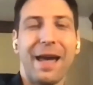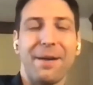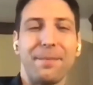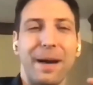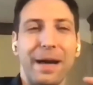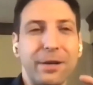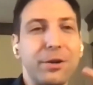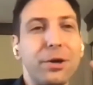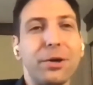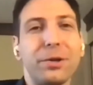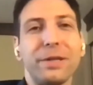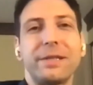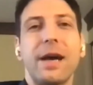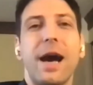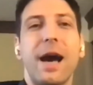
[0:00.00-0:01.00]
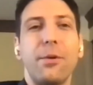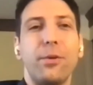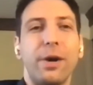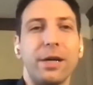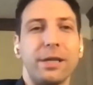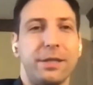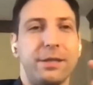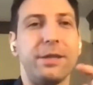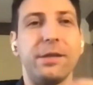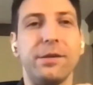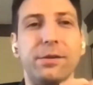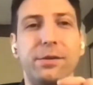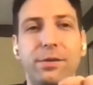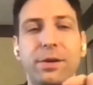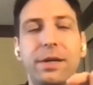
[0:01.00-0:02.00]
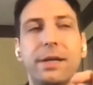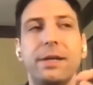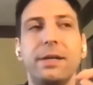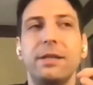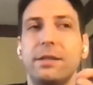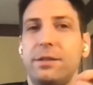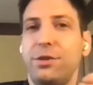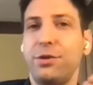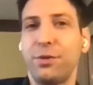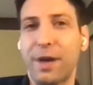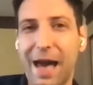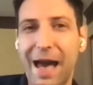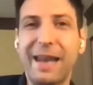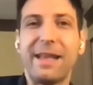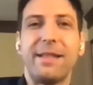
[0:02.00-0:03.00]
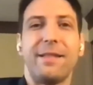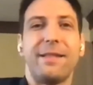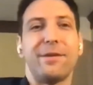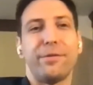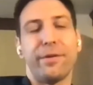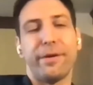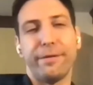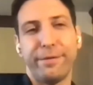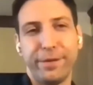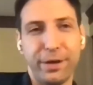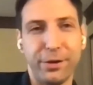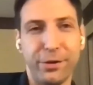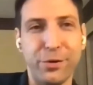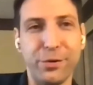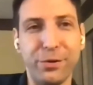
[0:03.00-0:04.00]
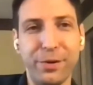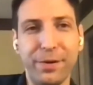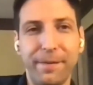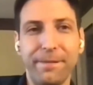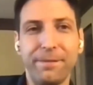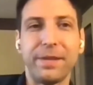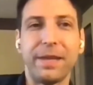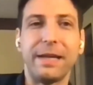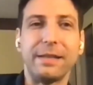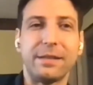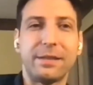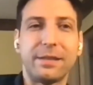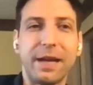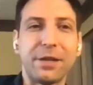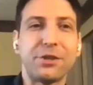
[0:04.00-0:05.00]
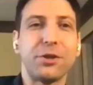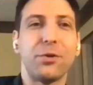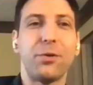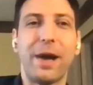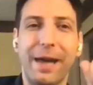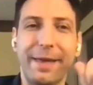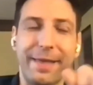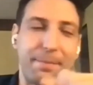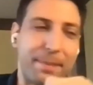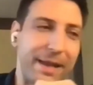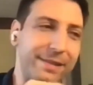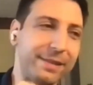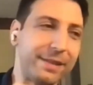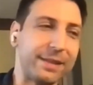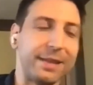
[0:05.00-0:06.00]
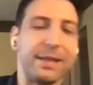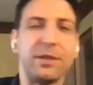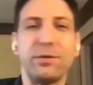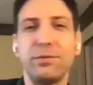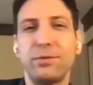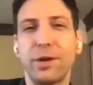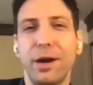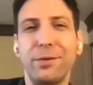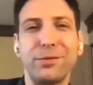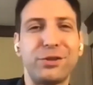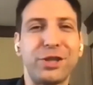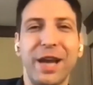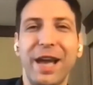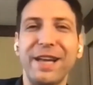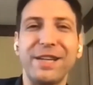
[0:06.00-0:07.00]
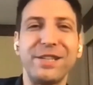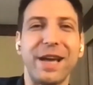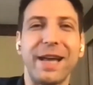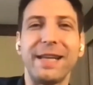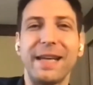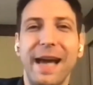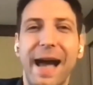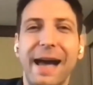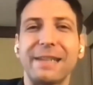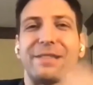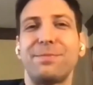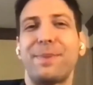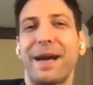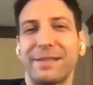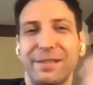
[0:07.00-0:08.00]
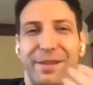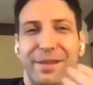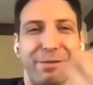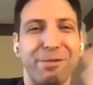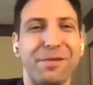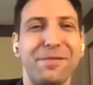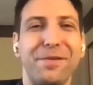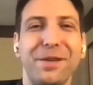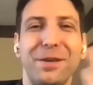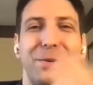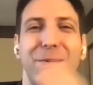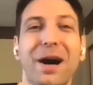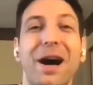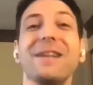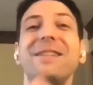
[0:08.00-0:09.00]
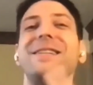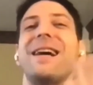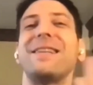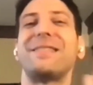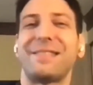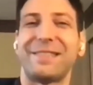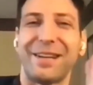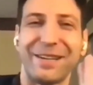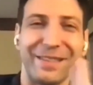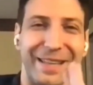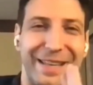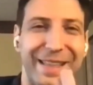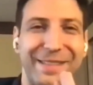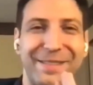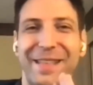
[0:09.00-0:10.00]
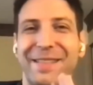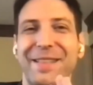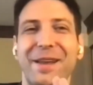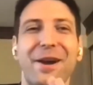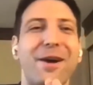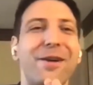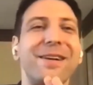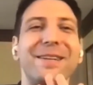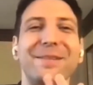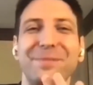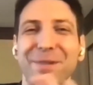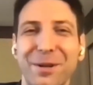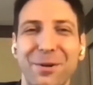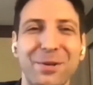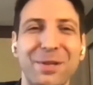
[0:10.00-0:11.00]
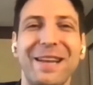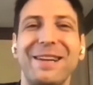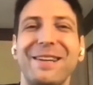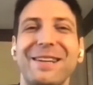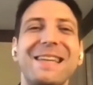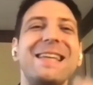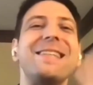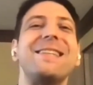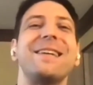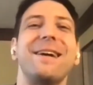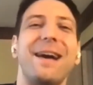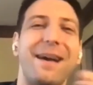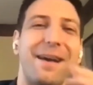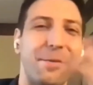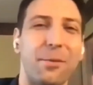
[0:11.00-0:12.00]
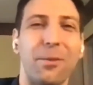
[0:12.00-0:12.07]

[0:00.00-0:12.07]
And my goal is I want you to edit the review in such a way that basically you don't change any aspects of the review unnecessarily, that aren't, you didn't need to